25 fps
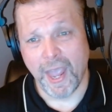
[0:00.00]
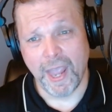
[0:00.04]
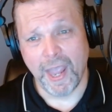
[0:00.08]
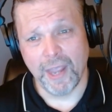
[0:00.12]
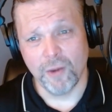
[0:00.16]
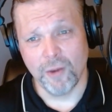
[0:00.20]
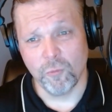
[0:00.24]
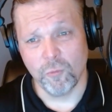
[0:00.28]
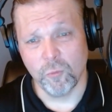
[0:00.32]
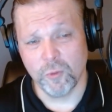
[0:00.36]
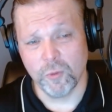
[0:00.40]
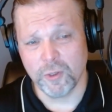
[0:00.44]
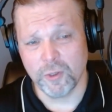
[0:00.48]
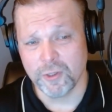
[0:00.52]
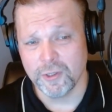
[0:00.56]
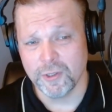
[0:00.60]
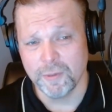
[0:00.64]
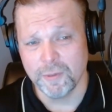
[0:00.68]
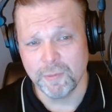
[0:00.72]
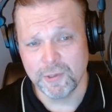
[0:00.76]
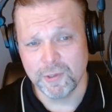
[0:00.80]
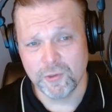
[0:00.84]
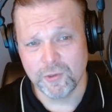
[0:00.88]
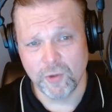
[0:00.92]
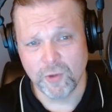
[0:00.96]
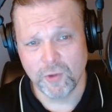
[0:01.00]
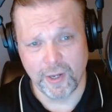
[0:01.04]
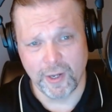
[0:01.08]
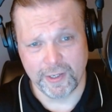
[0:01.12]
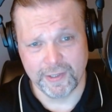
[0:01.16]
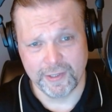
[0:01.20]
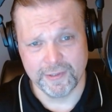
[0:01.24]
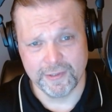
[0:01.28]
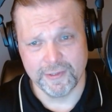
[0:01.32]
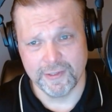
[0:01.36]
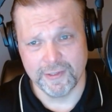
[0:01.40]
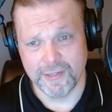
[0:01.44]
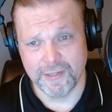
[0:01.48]
And we're going to be
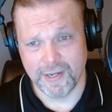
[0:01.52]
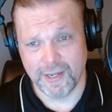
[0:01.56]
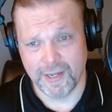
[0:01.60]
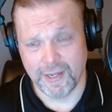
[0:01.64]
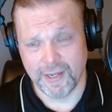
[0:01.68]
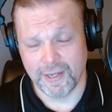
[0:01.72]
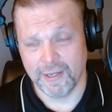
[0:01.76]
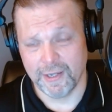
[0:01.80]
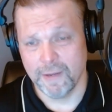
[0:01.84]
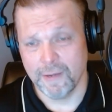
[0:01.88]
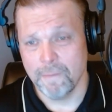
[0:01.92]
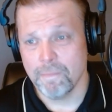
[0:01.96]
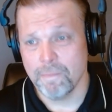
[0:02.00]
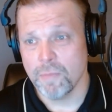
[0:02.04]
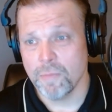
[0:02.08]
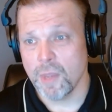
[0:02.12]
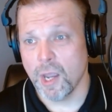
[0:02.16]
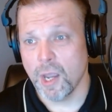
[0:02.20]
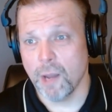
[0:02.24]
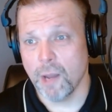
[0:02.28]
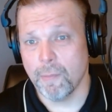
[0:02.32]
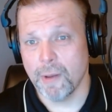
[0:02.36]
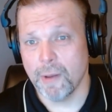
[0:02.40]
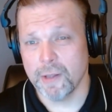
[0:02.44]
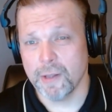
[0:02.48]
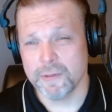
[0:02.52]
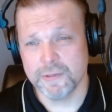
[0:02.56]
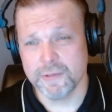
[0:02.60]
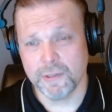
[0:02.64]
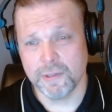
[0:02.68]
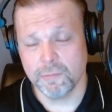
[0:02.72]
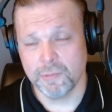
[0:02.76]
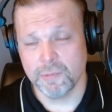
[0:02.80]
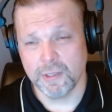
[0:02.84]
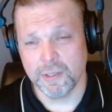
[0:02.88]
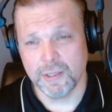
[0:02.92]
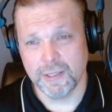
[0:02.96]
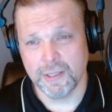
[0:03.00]
talking today about
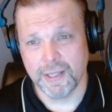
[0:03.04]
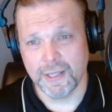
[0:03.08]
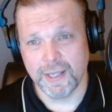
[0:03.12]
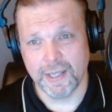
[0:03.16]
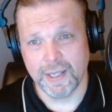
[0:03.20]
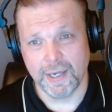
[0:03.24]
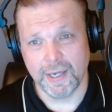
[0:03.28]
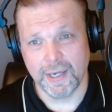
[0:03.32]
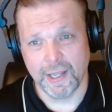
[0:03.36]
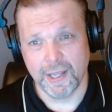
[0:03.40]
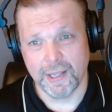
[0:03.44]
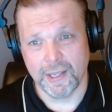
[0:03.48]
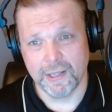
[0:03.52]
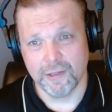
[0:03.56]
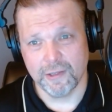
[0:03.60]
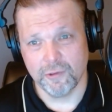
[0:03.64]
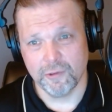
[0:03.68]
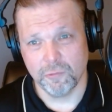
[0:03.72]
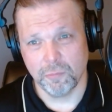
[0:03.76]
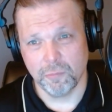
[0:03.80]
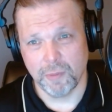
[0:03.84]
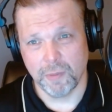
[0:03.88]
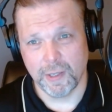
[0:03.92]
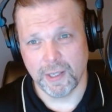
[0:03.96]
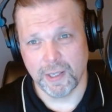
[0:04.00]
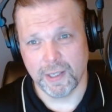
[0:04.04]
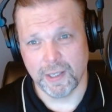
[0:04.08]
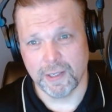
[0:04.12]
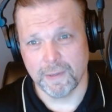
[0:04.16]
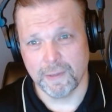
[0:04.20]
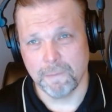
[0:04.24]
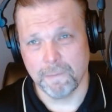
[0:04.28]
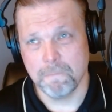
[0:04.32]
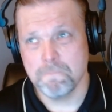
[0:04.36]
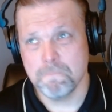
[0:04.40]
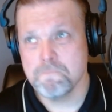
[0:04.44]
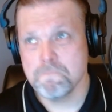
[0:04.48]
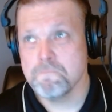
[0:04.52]
something that has
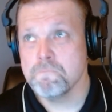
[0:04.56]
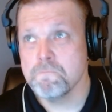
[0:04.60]
been,